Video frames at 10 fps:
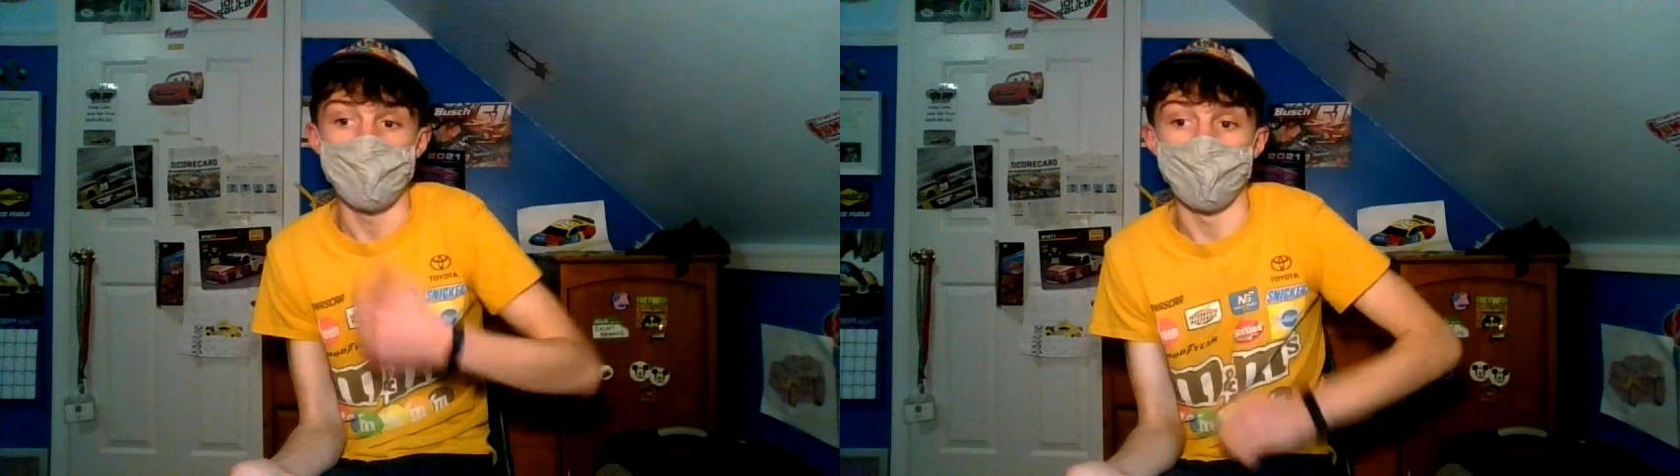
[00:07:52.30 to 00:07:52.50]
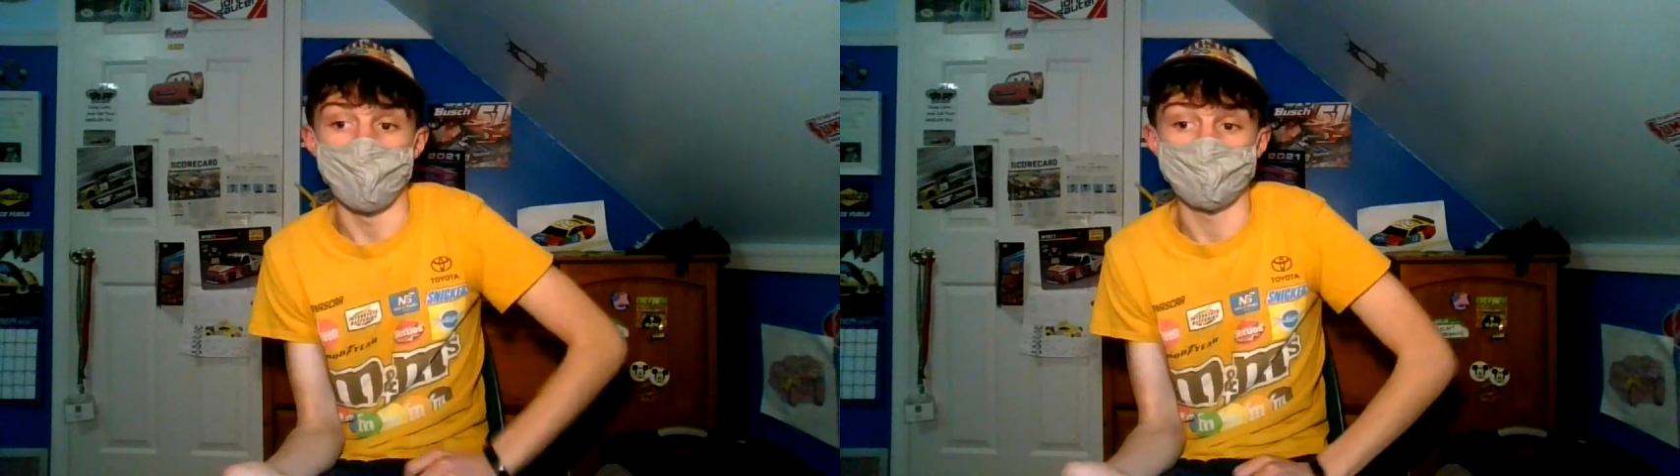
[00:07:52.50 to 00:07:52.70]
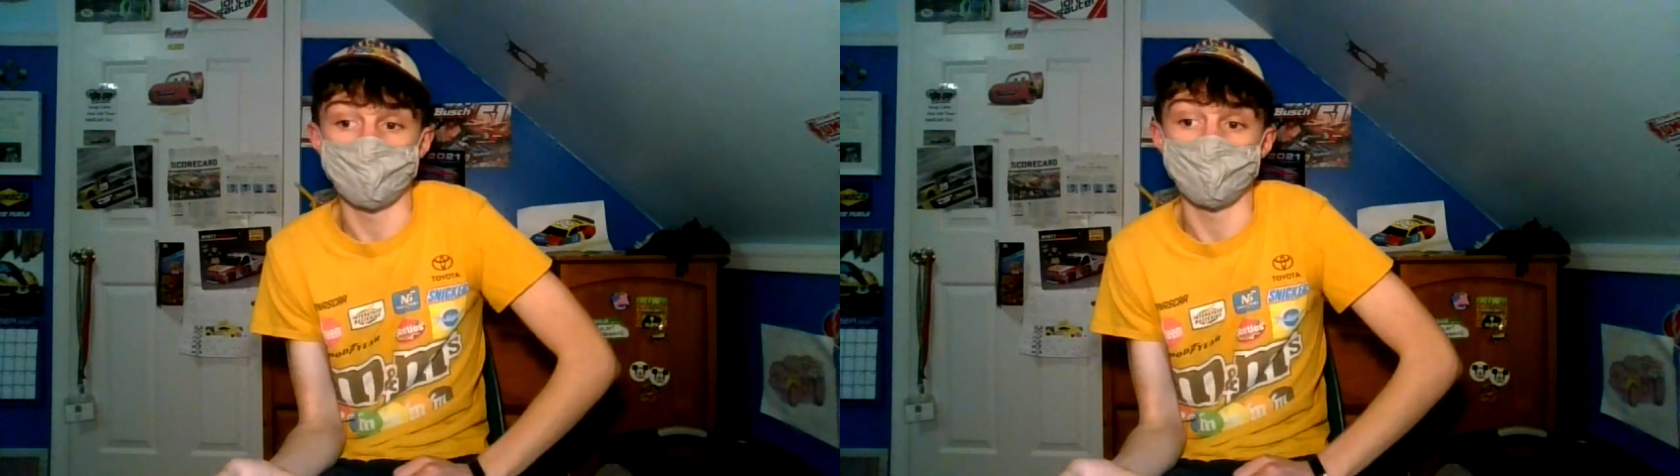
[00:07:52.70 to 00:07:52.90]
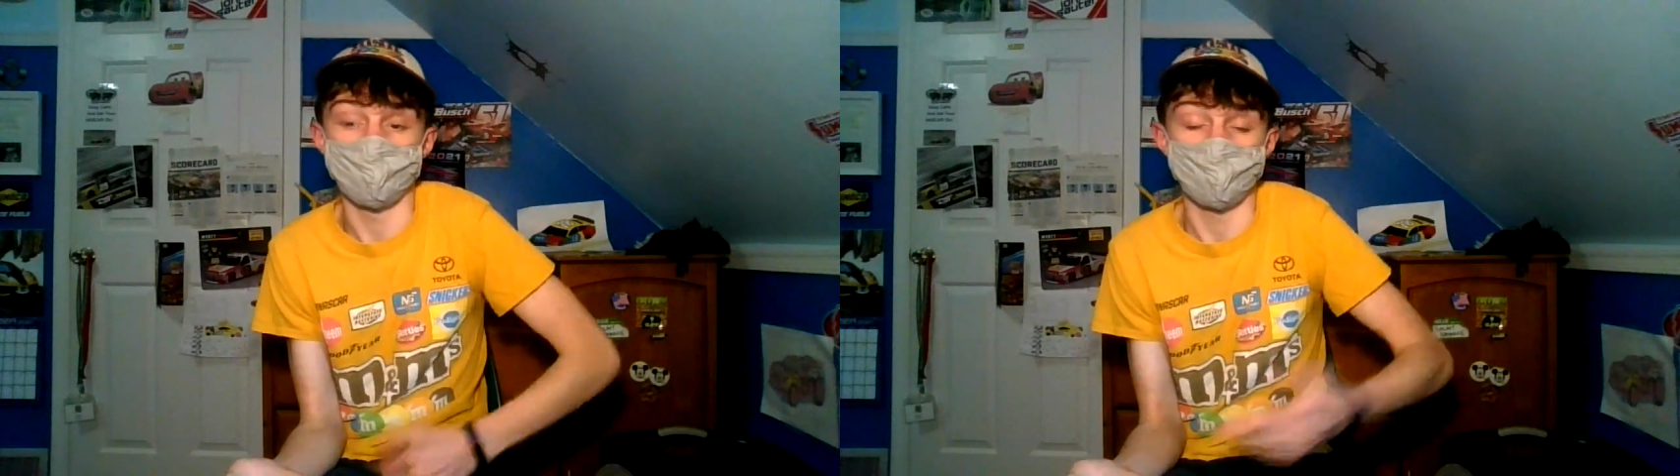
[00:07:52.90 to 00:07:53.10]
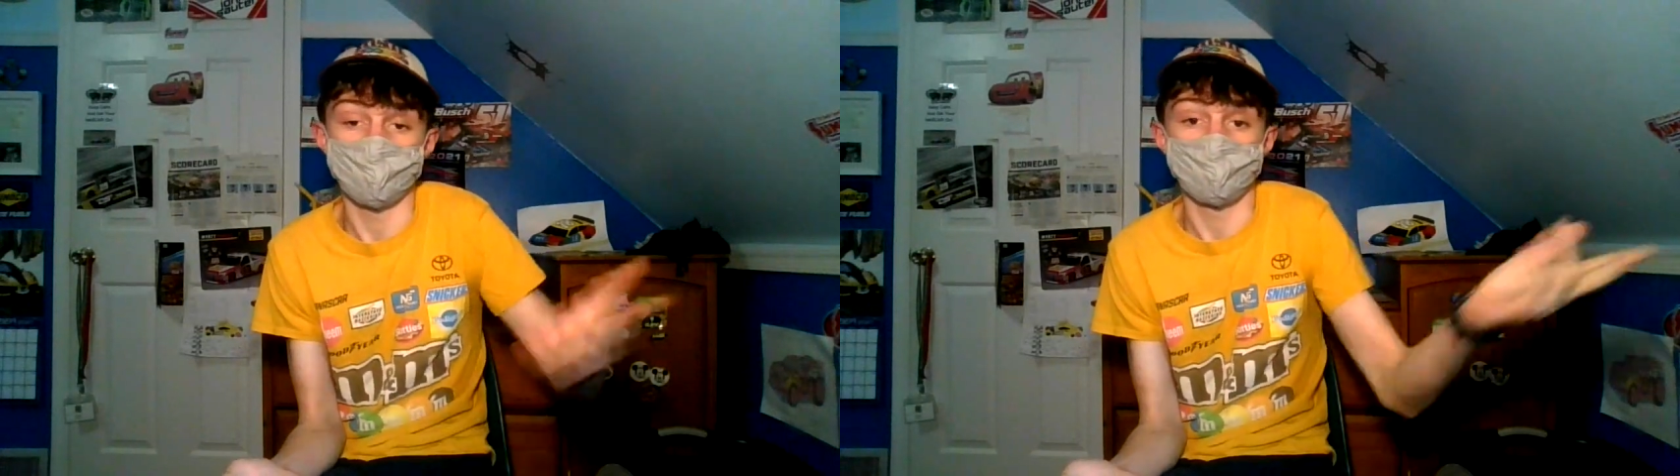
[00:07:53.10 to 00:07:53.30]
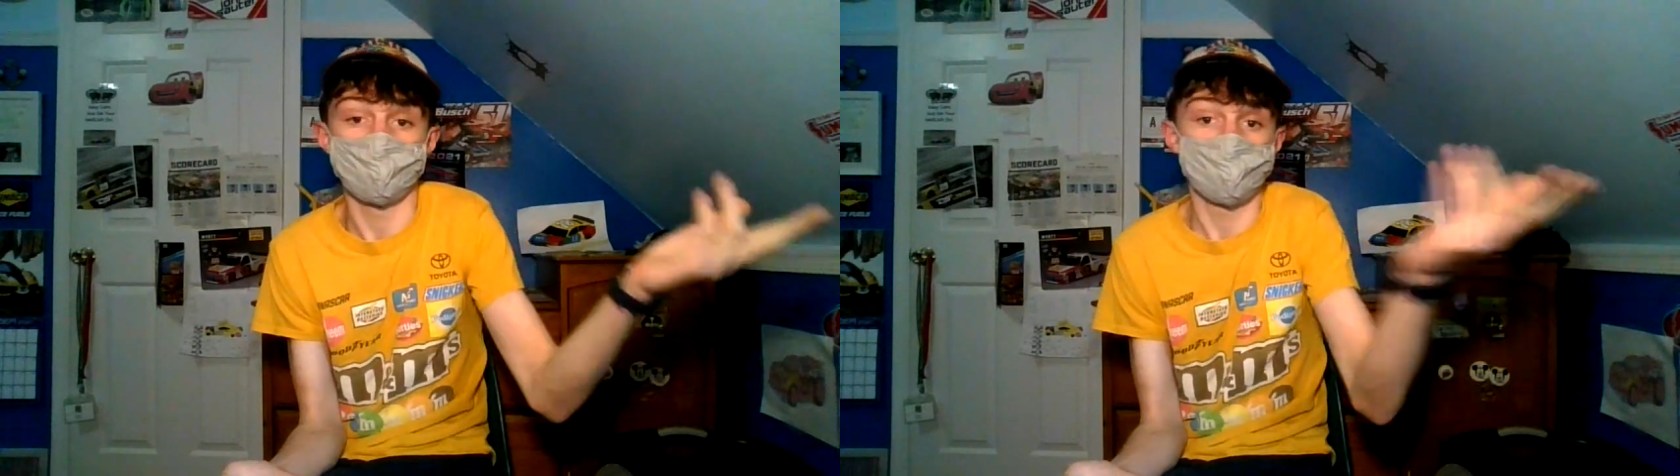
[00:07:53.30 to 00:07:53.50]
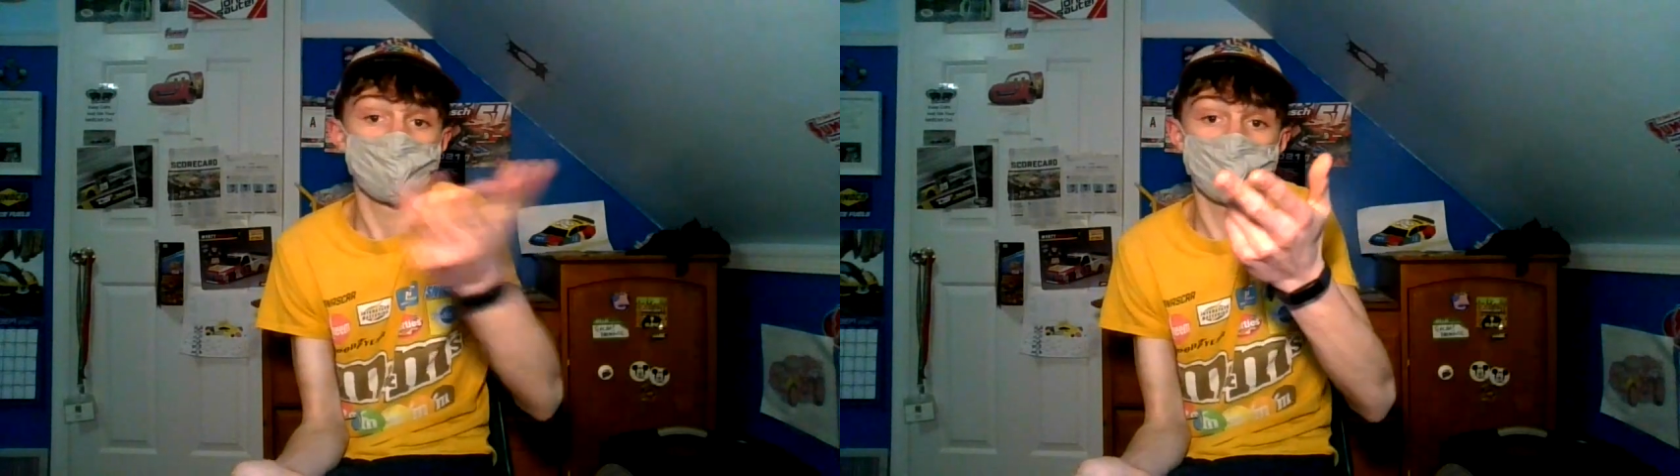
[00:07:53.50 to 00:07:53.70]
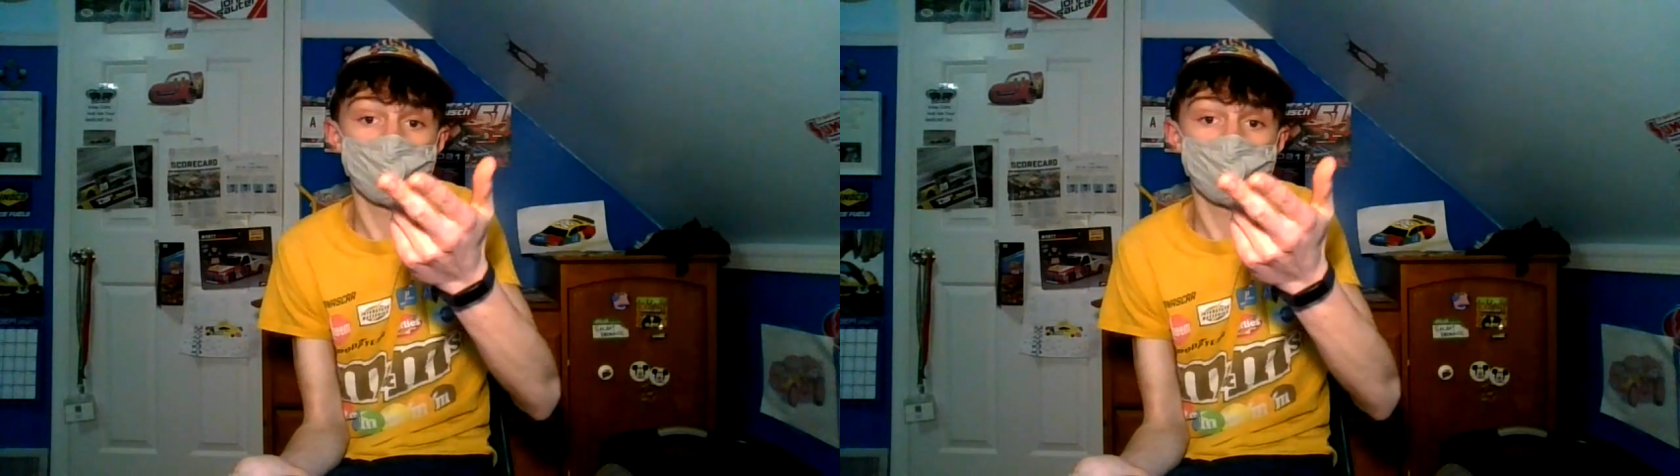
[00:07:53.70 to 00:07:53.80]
I because